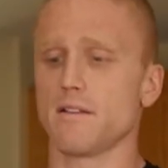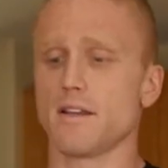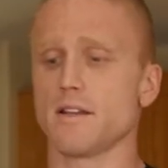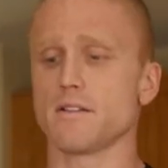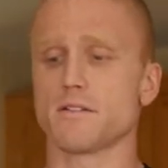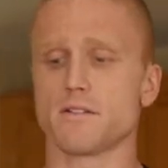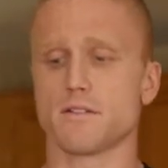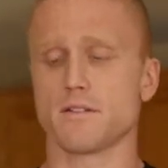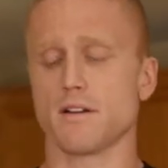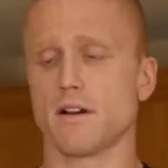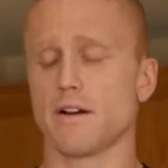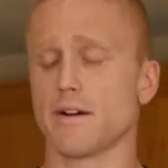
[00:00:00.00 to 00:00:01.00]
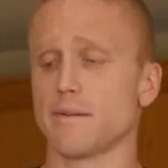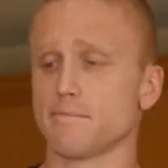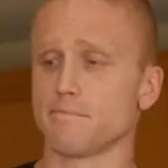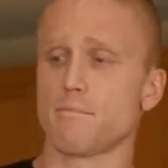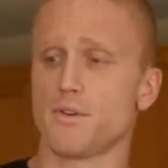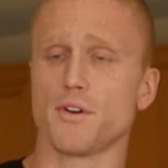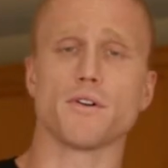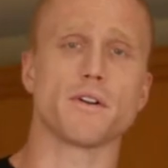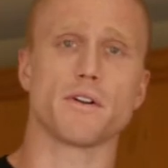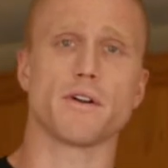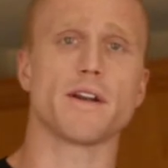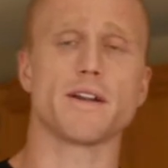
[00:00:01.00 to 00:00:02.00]
these pure
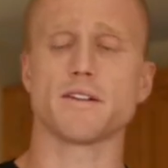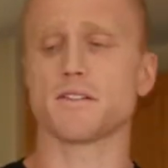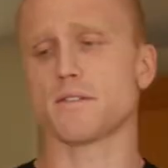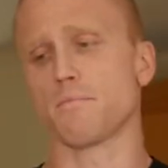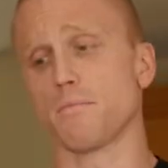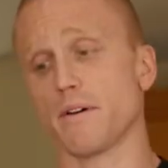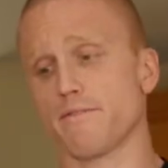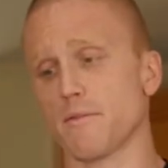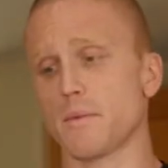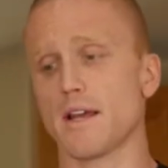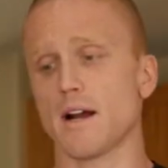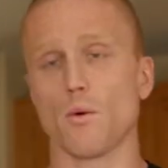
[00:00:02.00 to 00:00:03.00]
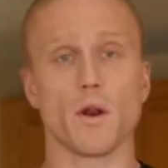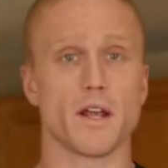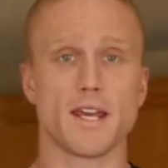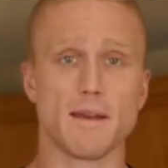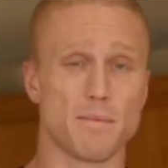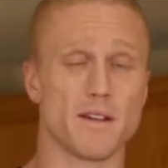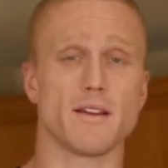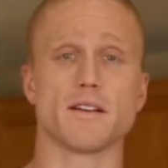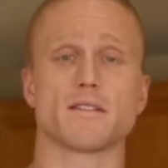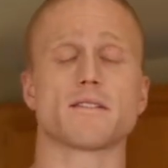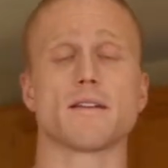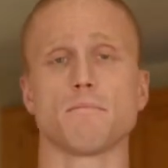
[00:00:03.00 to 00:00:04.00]
ingredients. But for me, I want to keep it
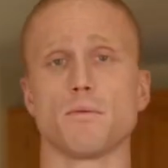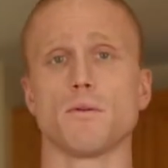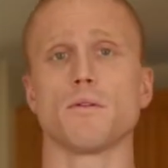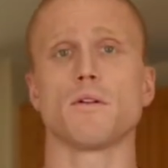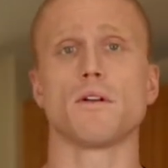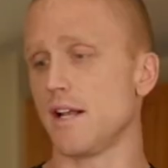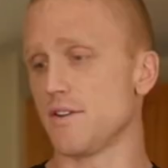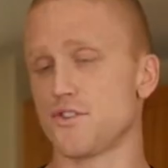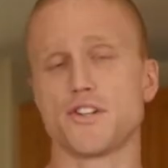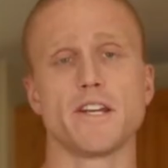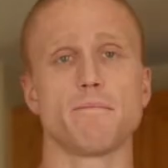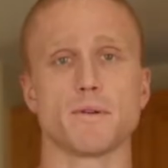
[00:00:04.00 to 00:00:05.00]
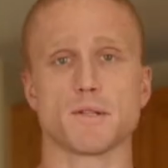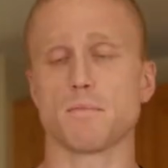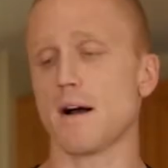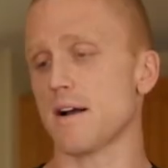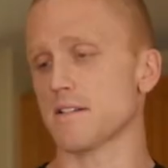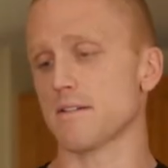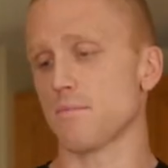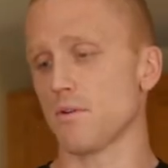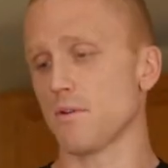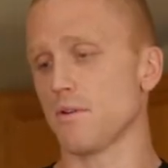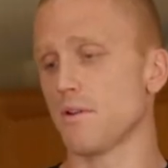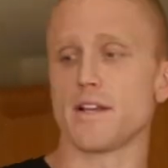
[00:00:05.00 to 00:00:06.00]
as simple and cheap as
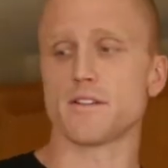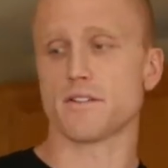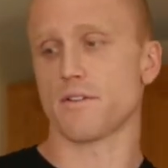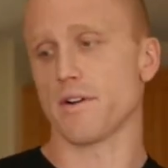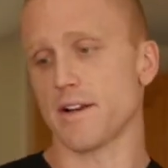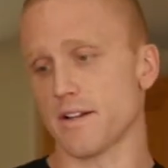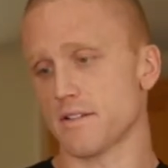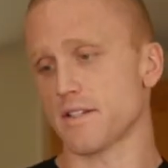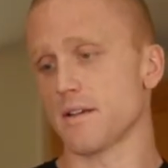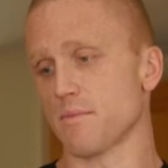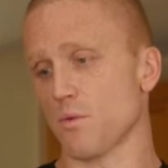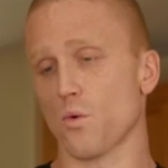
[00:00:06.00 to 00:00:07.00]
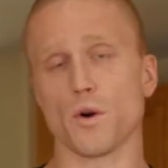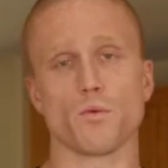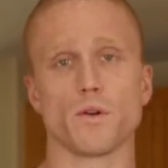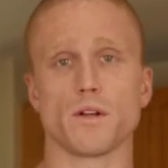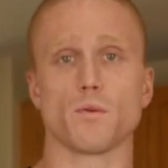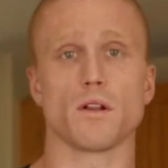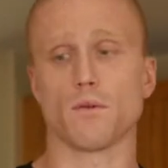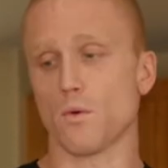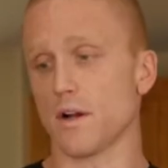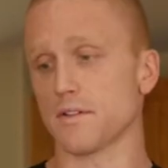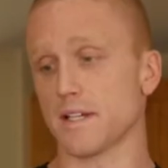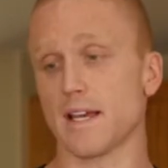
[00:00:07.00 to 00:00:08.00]
possible. These ingredients seem to work really, really
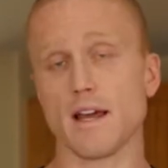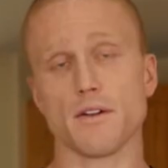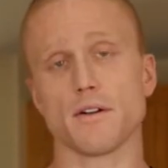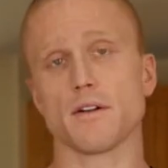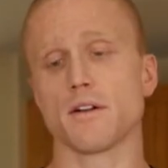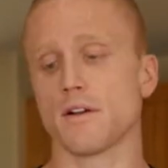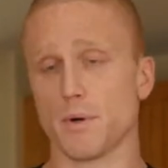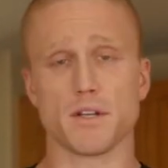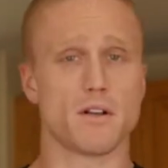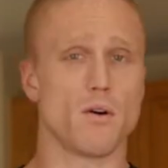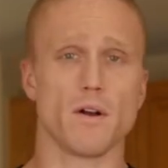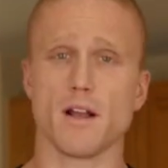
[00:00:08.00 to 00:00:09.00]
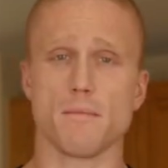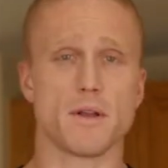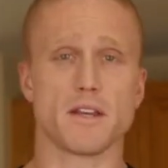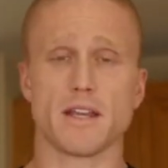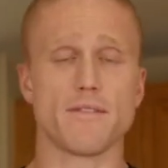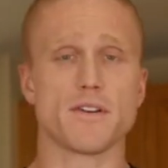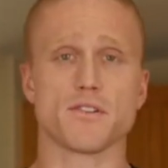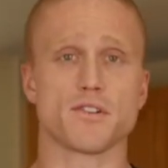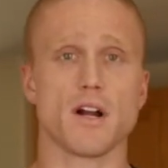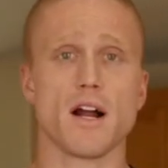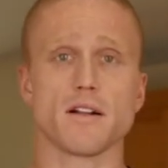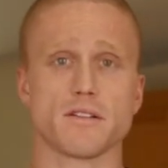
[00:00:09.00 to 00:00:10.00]
well together. But give it a
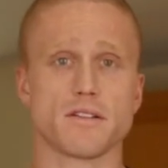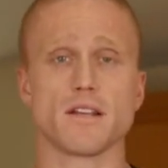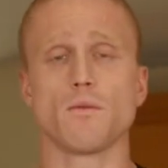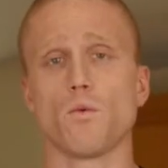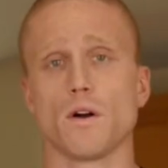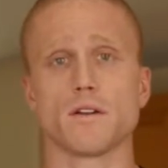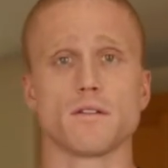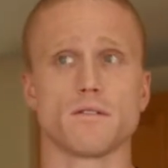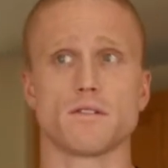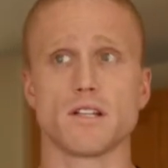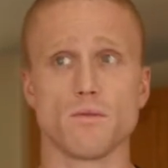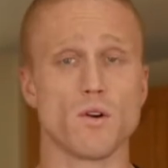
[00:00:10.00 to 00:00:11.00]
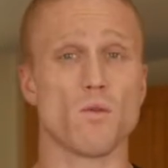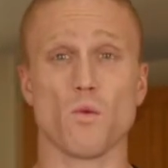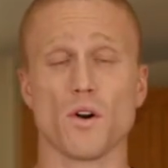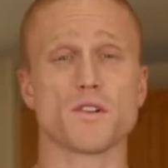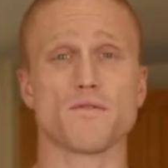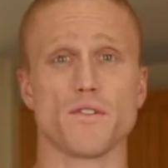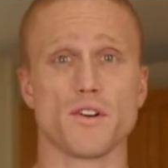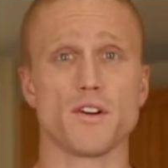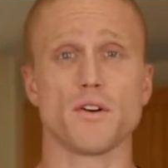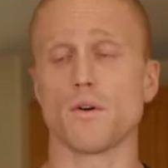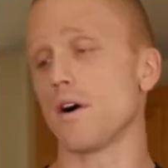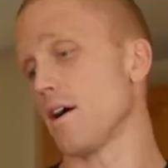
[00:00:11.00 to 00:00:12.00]
shot. See what works for
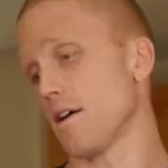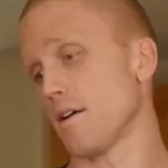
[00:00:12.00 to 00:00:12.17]
you.